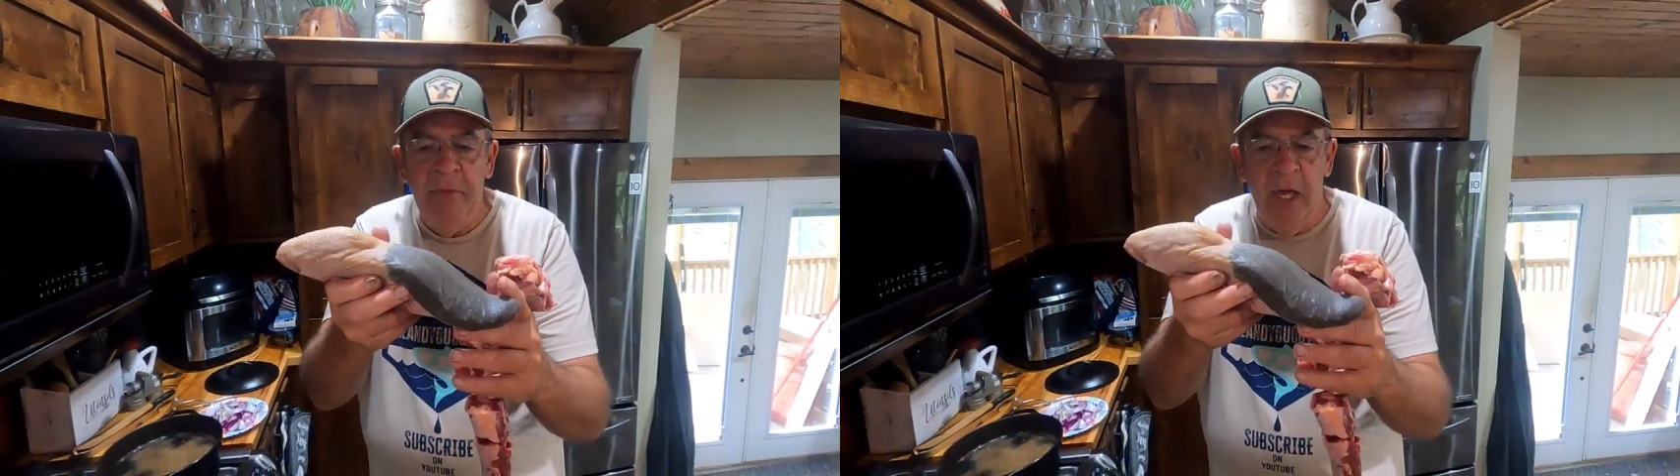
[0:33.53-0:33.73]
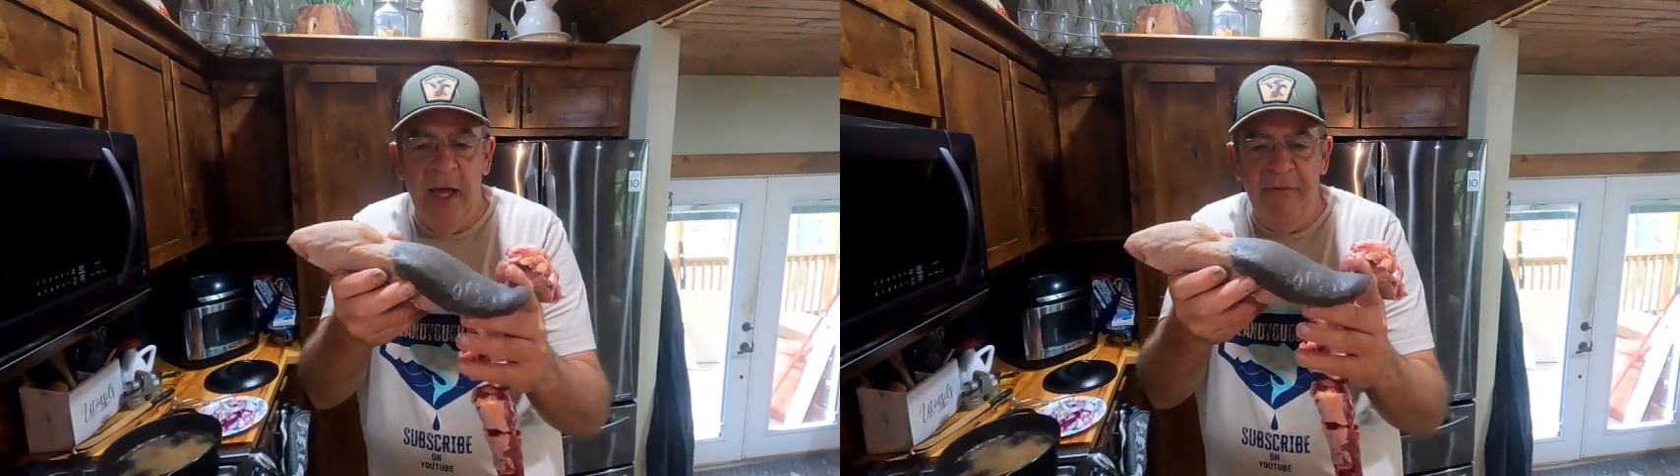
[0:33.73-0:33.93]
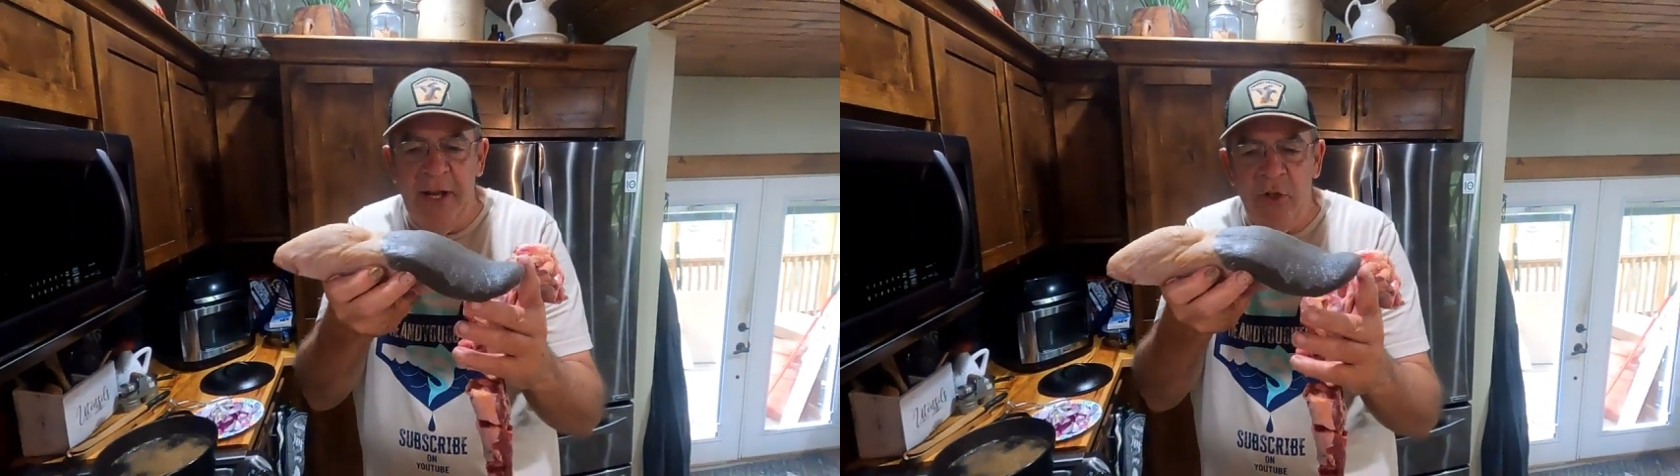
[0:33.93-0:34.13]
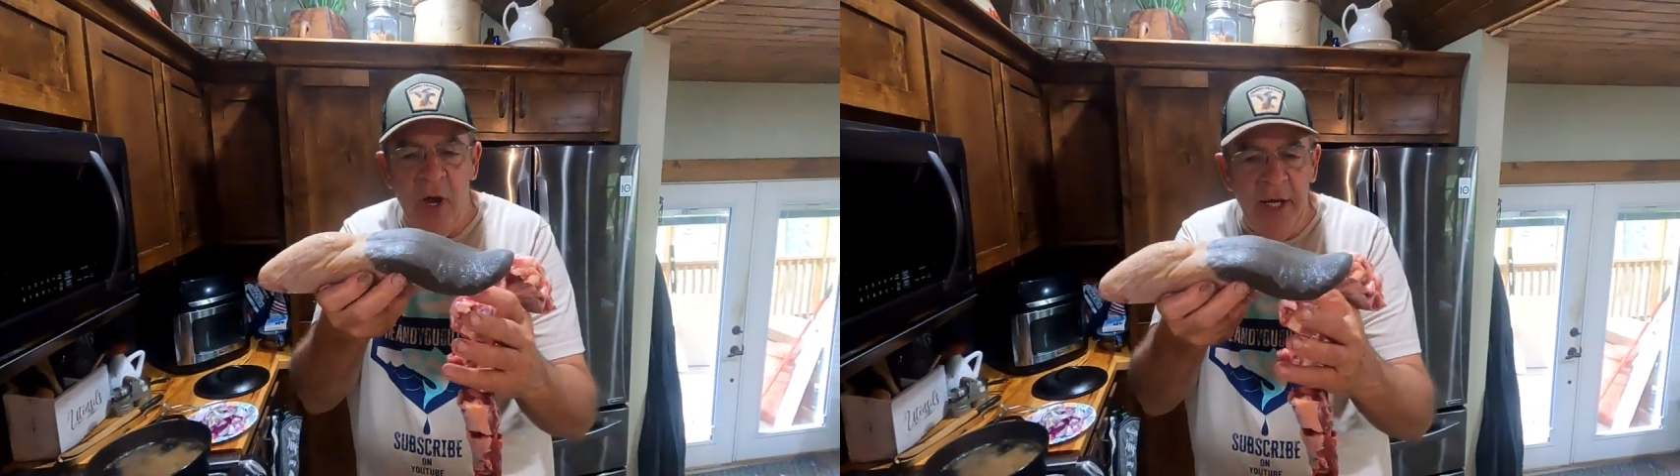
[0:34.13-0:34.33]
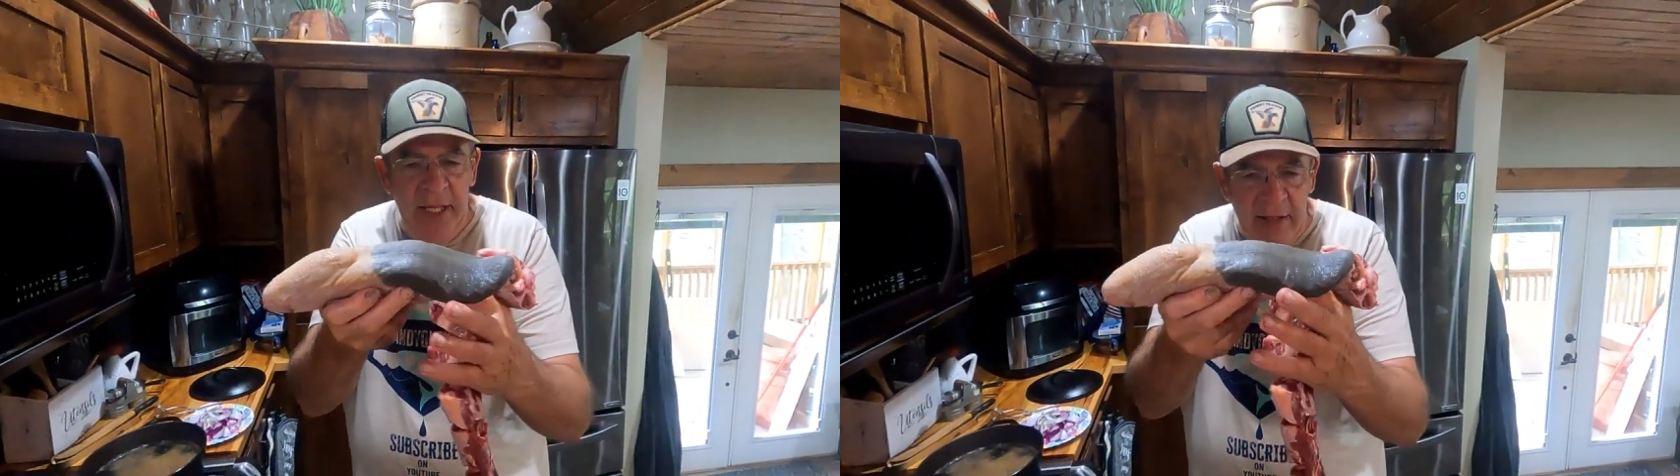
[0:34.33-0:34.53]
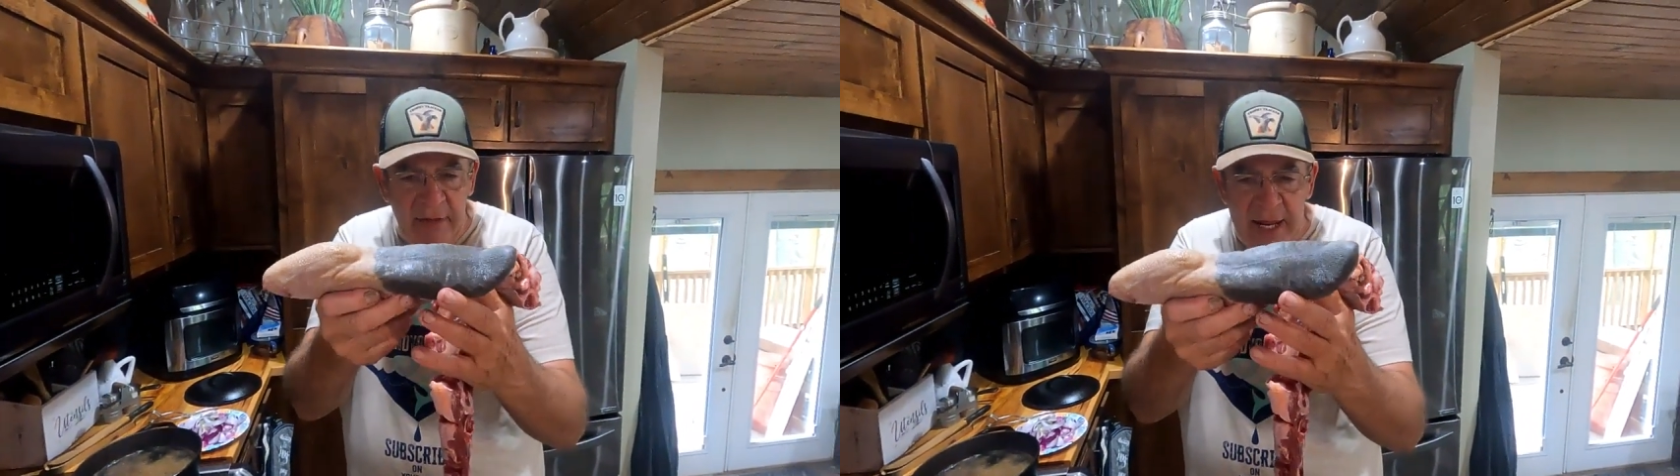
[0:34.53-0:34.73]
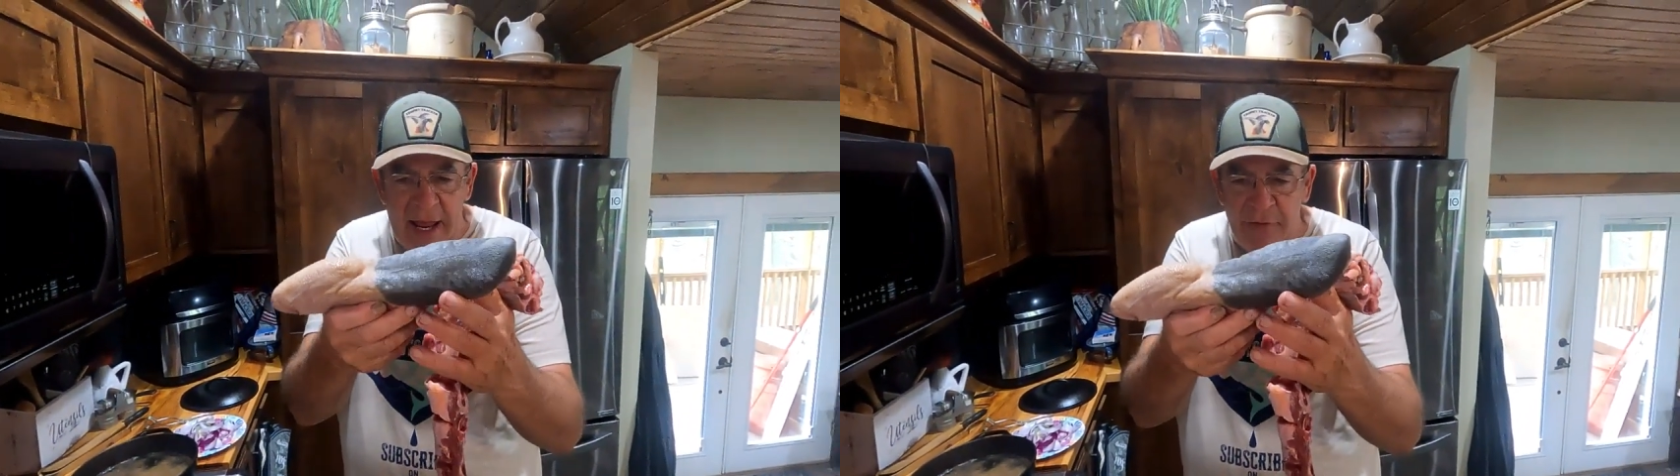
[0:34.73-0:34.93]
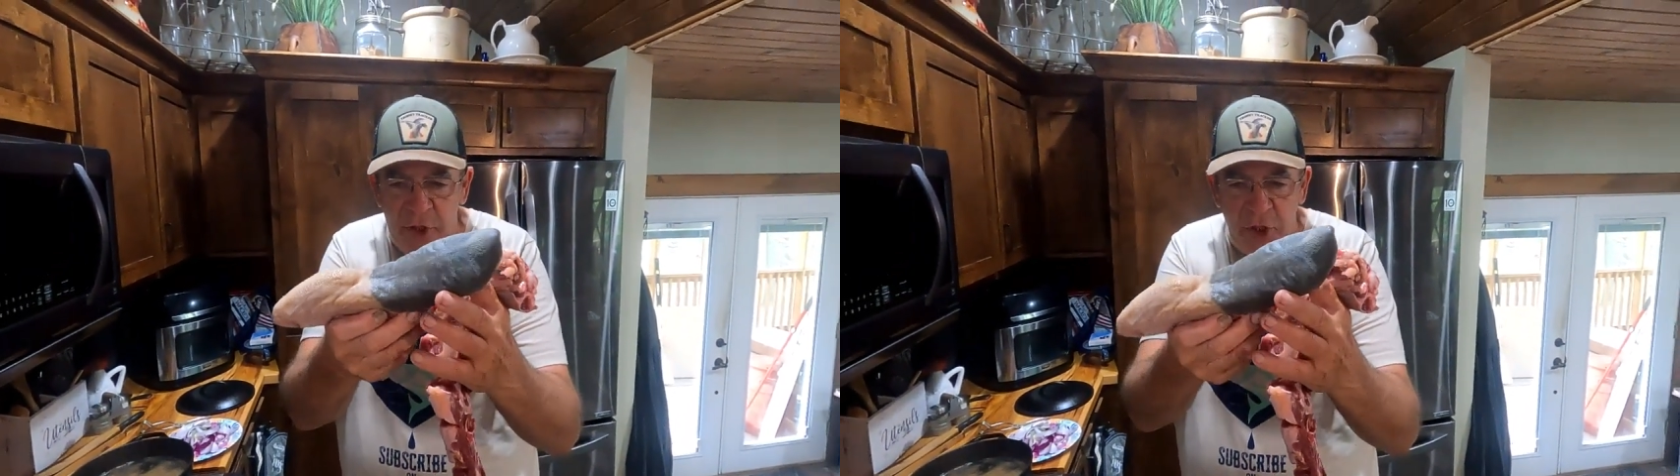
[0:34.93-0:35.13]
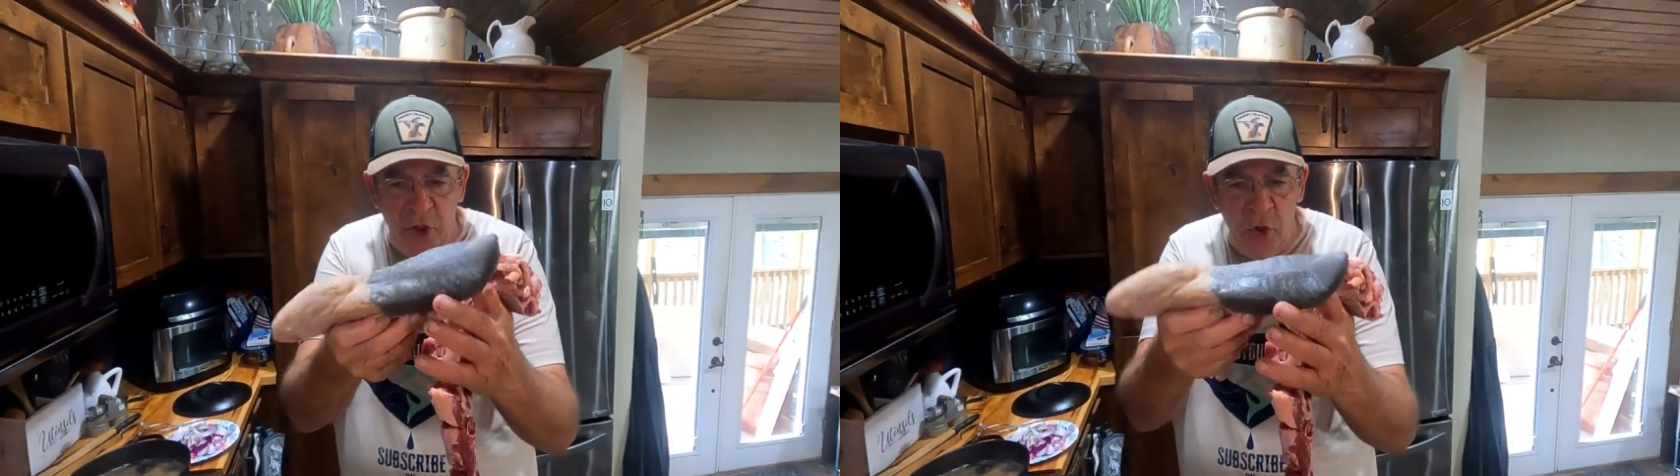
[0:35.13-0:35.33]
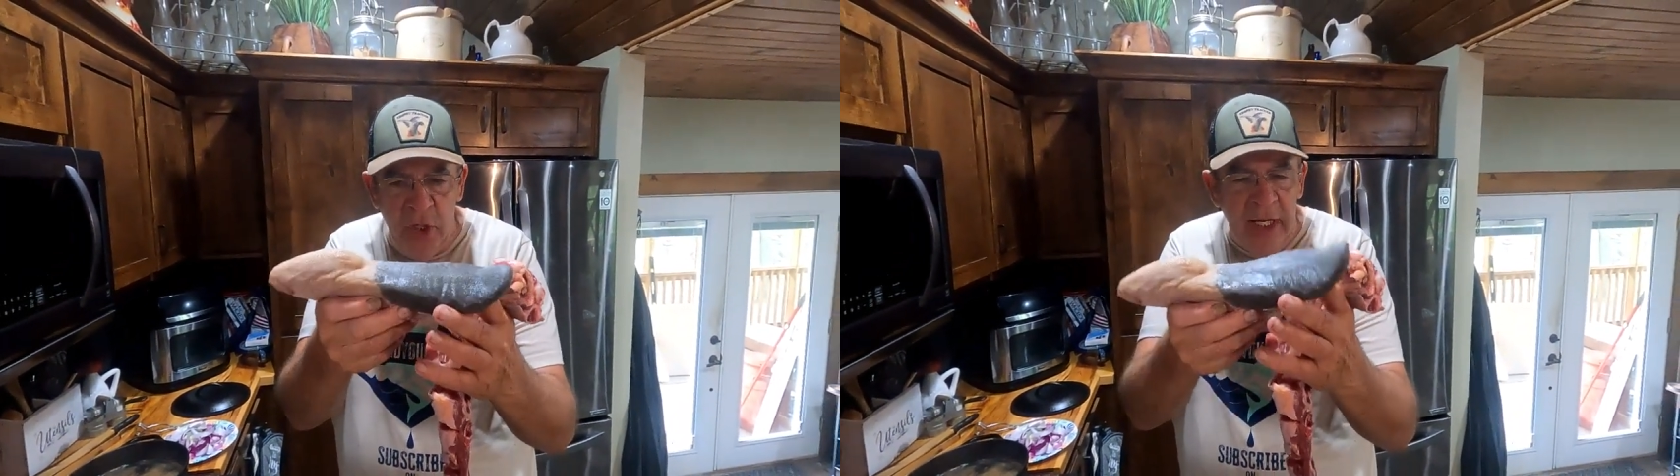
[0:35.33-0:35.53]
If I tried to eat that after just
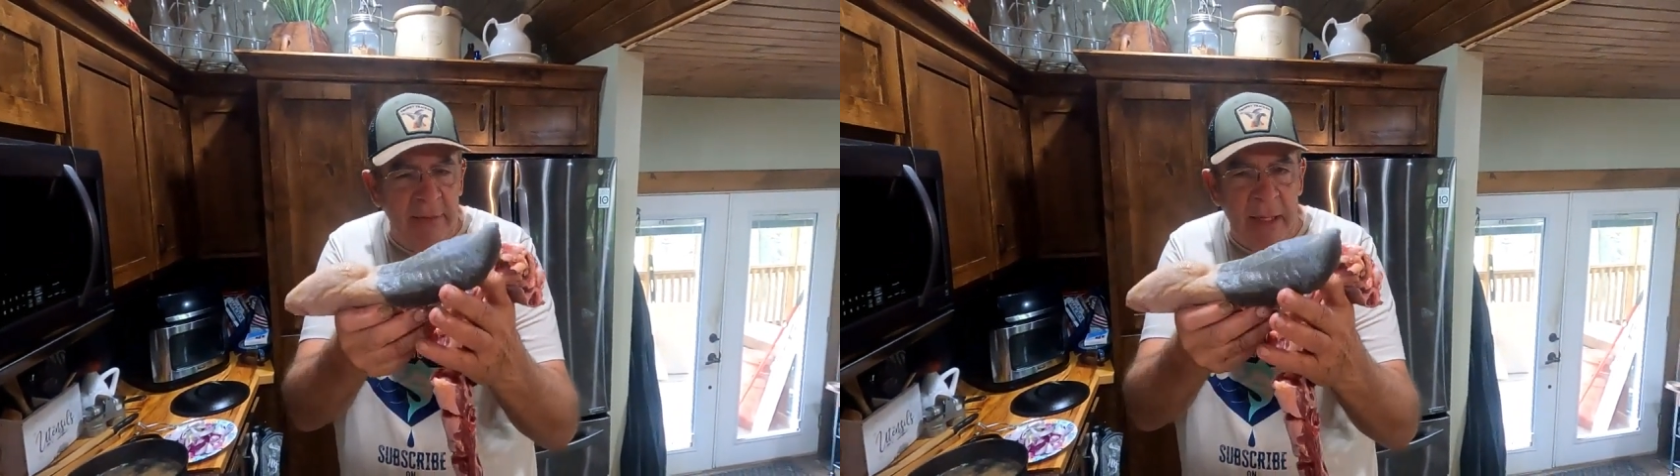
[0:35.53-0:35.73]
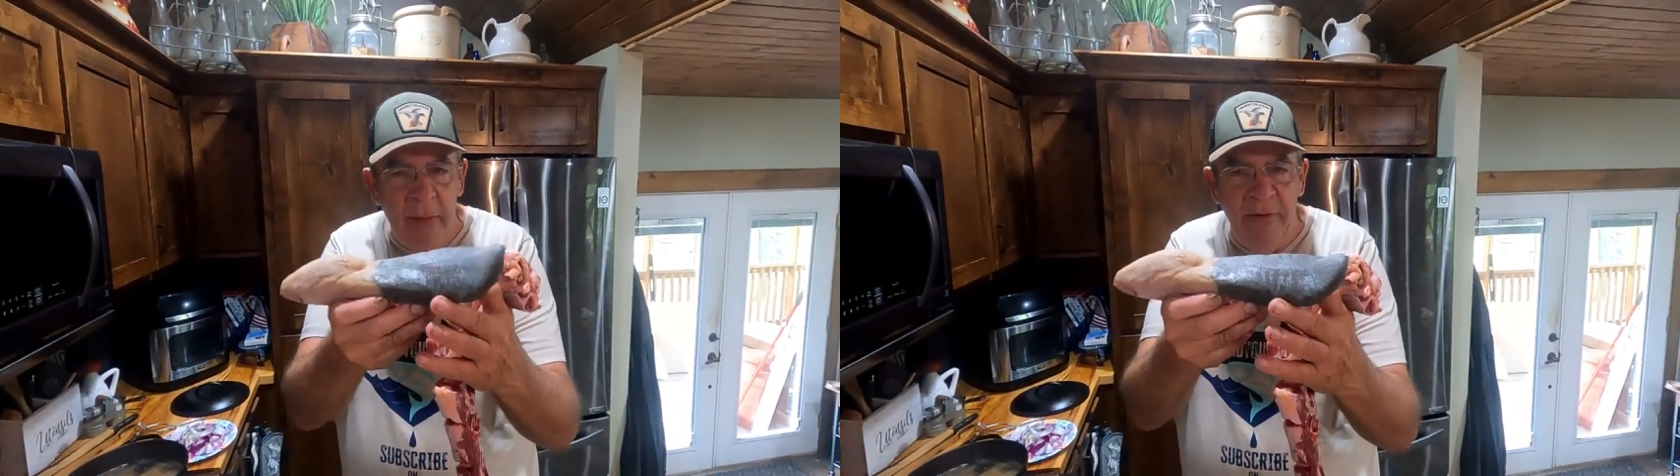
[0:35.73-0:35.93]
cooking it maybe